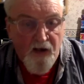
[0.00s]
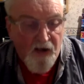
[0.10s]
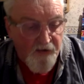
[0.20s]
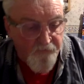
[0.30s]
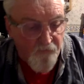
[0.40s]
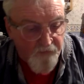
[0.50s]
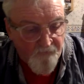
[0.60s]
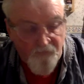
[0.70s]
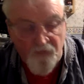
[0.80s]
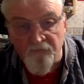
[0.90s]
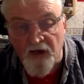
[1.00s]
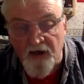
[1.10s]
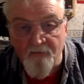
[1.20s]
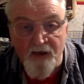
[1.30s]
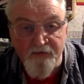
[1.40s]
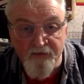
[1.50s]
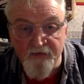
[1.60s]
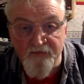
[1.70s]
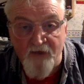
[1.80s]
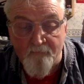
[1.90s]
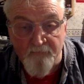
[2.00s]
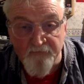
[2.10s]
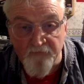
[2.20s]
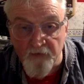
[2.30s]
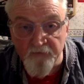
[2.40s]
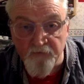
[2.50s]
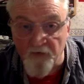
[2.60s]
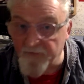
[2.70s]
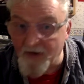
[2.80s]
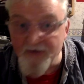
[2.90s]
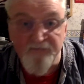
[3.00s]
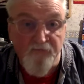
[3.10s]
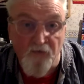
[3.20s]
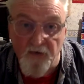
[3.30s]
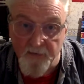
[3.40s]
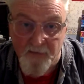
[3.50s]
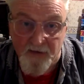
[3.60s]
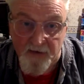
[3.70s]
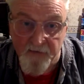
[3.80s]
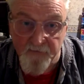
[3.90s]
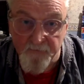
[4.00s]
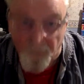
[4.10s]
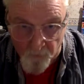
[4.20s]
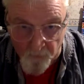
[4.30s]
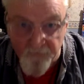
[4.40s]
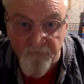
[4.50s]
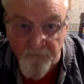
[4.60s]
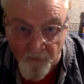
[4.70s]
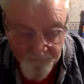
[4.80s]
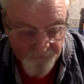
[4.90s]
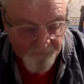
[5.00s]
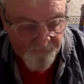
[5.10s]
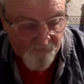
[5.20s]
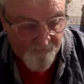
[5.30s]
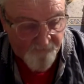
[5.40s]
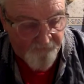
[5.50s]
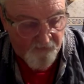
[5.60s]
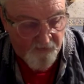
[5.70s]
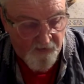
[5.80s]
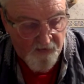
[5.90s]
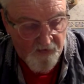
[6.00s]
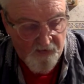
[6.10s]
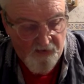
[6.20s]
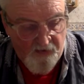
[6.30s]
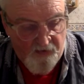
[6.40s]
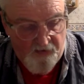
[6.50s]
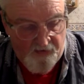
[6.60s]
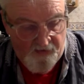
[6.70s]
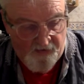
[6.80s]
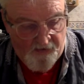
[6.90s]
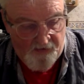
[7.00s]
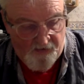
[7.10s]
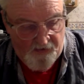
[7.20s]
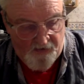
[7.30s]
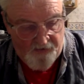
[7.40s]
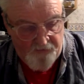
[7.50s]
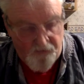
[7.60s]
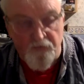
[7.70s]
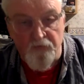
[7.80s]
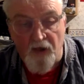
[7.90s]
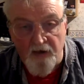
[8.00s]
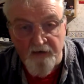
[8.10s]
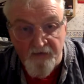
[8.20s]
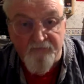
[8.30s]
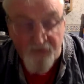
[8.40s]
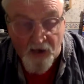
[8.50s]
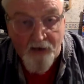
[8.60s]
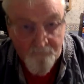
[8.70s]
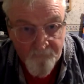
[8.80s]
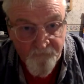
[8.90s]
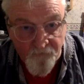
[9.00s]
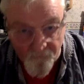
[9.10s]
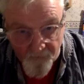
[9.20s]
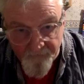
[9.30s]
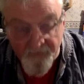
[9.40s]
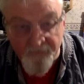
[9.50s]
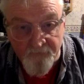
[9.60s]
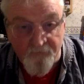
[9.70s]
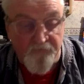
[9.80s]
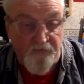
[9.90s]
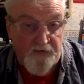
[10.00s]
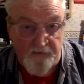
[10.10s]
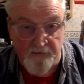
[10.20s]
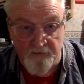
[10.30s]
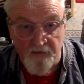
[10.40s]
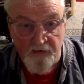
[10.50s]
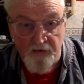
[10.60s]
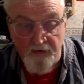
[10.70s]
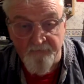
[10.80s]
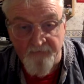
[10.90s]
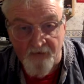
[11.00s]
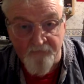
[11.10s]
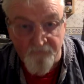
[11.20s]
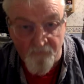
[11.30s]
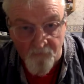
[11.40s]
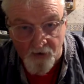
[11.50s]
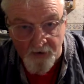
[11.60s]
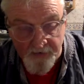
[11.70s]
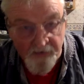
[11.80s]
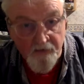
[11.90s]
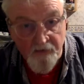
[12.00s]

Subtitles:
and you're given a recommended temperature. And it takes 30 minutes, but once you're up to the temperature. And this comes with this machine, if that's the way